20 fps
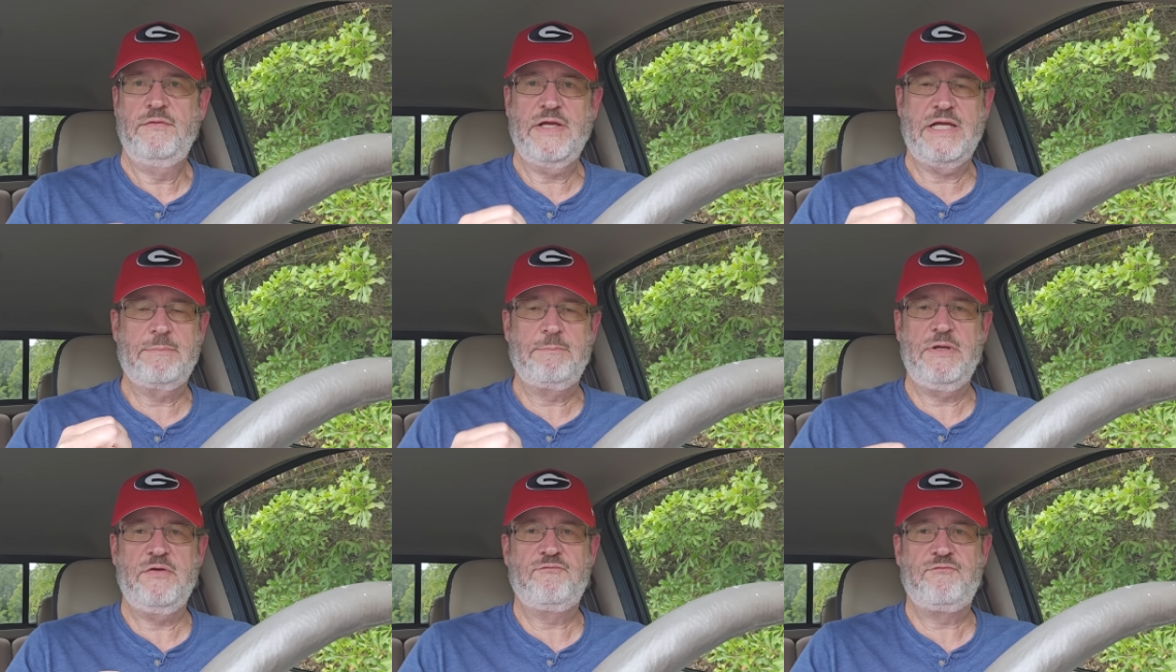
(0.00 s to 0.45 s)
there
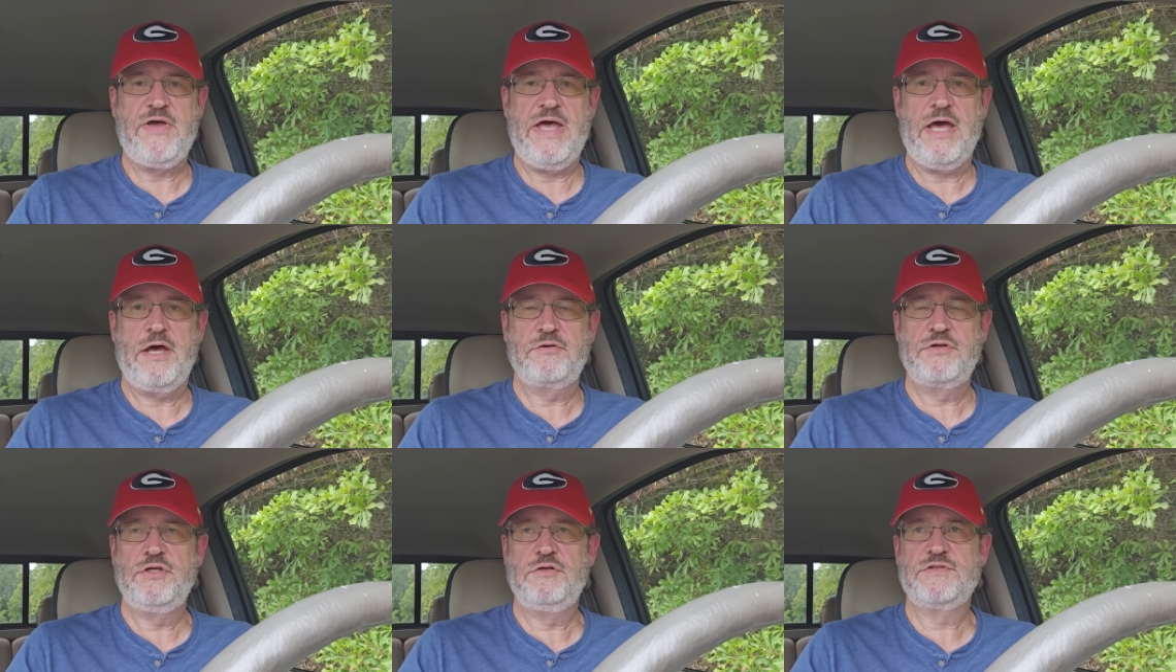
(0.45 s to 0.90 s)
can be
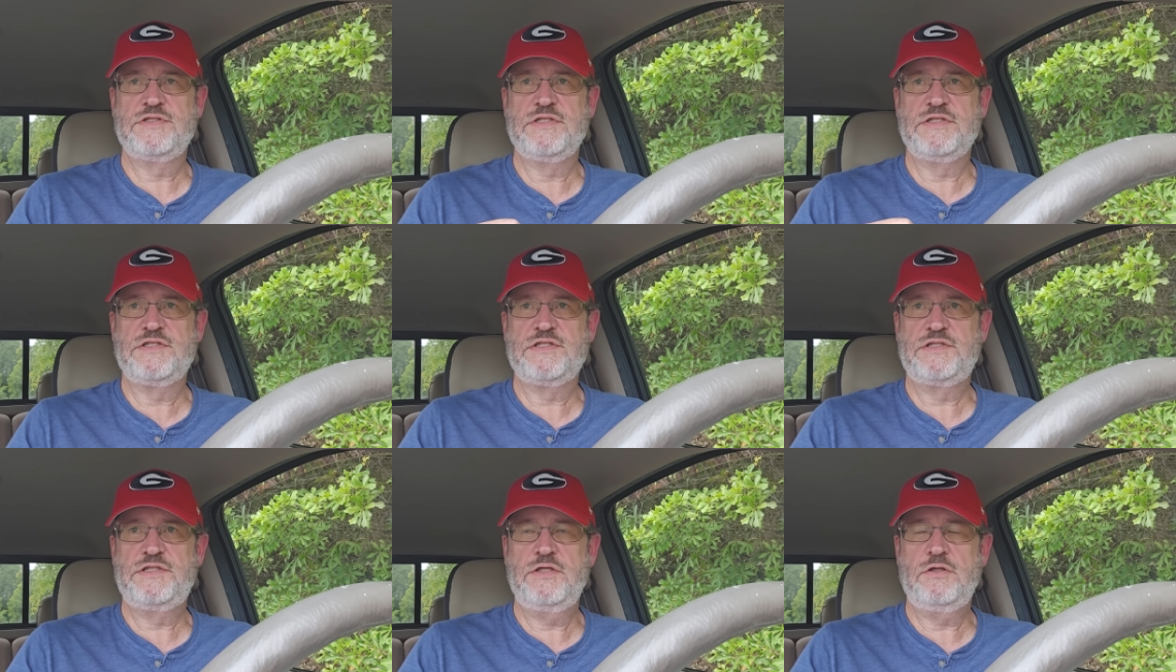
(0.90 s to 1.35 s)
values
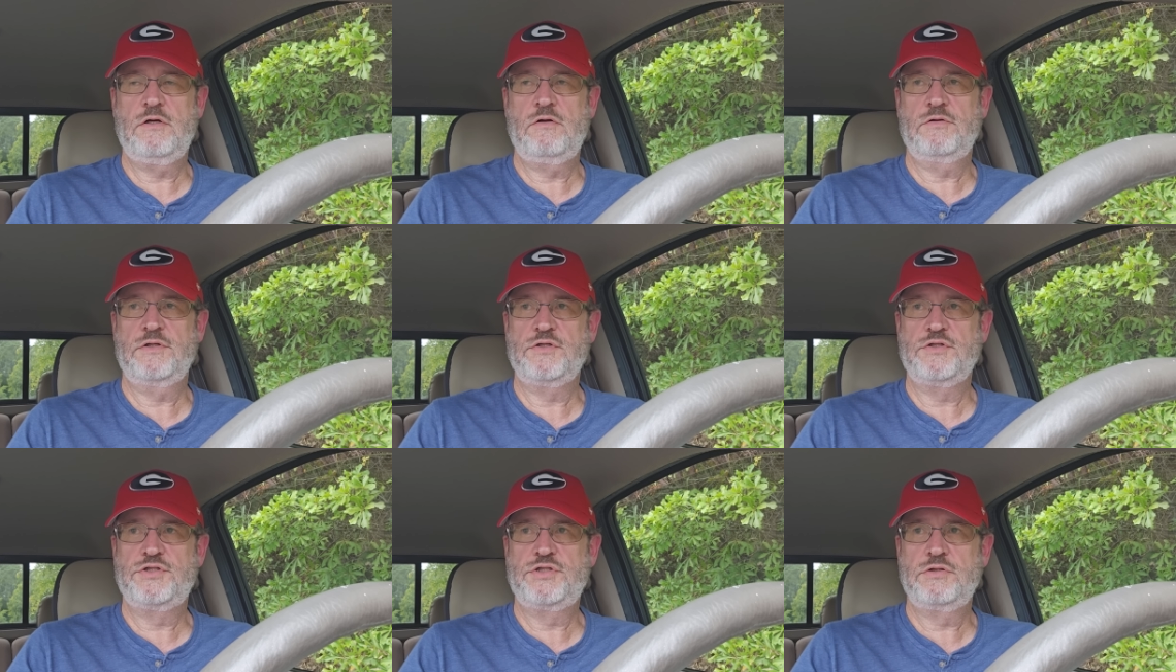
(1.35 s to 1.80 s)

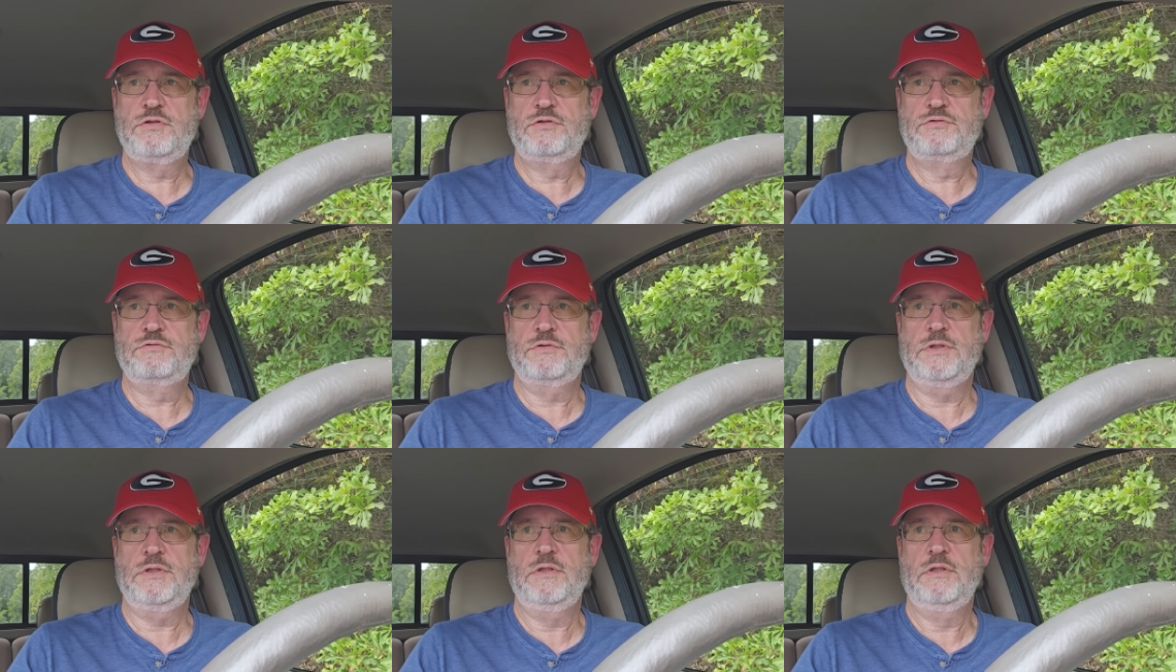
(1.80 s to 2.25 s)
instilled in
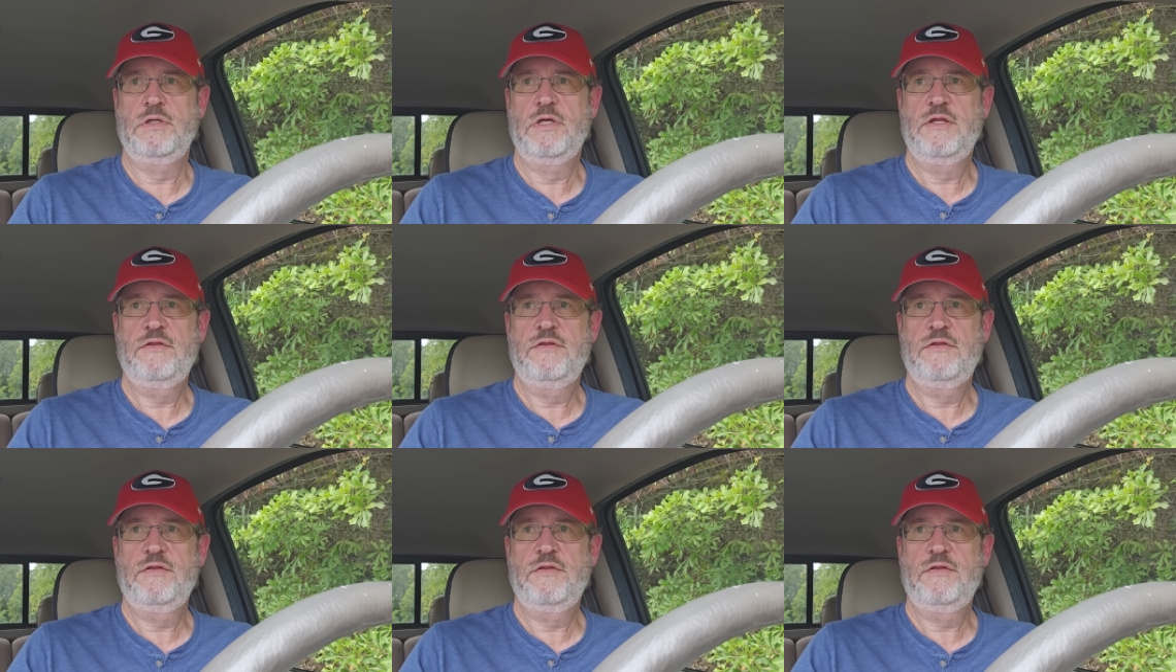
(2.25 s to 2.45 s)
children.